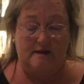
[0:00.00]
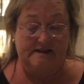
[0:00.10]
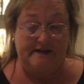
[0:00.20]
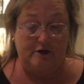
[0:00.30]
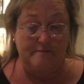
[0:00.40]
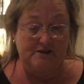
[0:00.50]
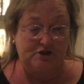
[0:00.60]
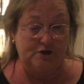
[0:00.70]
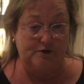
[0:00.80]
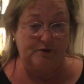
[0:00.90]

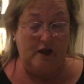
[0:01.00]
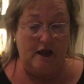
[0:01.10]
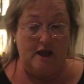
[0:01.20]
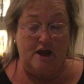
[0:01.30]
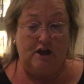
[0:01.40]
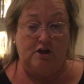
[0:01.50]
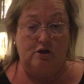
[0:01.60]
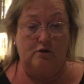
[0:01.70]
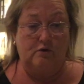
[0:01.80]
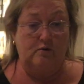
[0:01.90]
tiramisu,
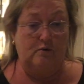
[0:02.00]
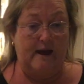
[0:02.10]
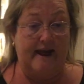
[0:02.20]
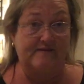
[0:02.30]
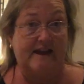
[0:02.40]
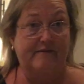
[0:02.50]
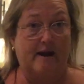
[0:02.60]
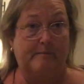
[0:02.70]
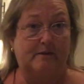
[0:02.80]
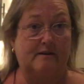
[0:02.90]
you have to have a
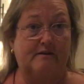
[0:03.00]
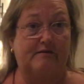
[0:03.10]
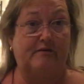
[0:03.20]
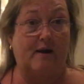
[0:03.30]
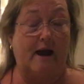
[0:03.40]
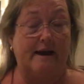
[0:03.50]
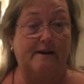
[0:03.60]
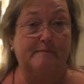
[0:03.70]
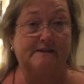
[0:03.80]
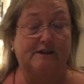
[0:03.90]
couple of
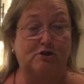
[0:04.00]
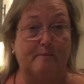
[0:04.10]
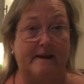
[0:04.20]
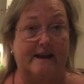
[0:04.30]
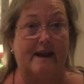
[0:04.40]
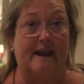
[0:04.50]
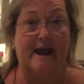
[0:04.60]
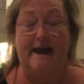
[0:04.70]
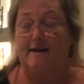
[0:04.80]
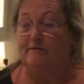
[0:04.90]
items that you might not
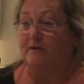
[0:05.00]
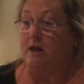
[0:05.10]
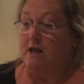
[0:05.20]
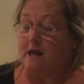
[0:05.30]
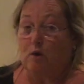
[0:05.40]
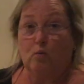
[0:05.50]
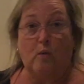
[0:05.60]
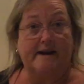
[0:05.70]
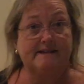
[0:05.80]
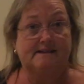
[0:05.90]
have.
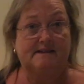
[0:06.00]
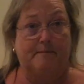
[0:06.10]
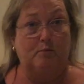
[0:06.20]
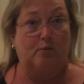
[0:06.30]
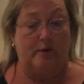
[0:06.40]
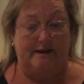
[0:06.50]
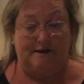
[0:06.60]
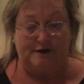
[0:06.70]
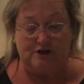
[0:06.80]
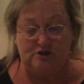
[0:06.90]
One is a double
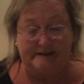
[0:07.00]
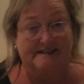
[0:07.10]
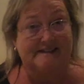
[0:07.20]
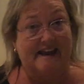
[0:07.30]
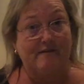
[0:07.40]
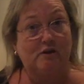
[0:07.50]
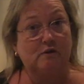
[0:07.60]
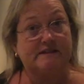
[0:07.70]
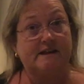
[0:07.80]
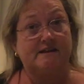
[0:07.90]
boiler. So instead of
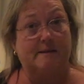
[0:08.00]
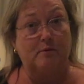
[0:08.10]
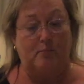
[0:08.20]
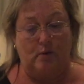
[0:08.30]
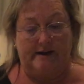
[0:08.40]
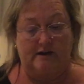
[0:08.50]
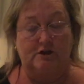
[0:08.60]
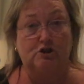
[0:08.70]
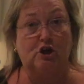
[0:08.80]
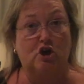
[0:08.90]
using a double
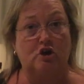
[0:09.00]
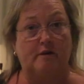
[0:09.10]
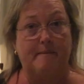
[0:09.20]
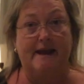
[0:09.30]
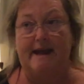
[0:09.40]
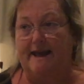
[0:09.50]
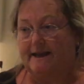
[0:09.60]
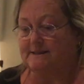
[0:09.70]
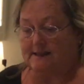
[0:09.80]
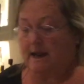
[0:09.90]
boiler to cook my
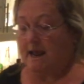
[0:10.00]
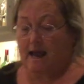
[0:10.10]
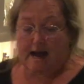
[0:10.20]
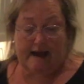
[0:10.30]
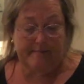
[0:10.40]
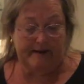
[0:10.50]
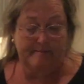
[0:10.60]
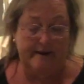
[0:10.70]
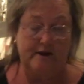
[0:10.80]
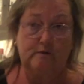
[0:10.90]
eggs, I
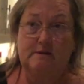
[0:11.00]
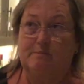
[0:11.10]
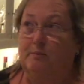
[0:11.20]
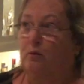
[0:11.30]
made my own double